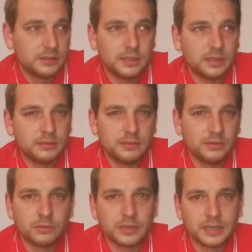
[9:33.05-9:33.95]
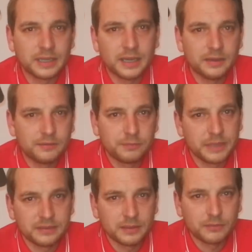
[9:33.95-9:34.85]
you know, you're going to get it
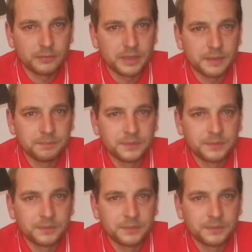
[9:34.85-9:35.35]
picked up from there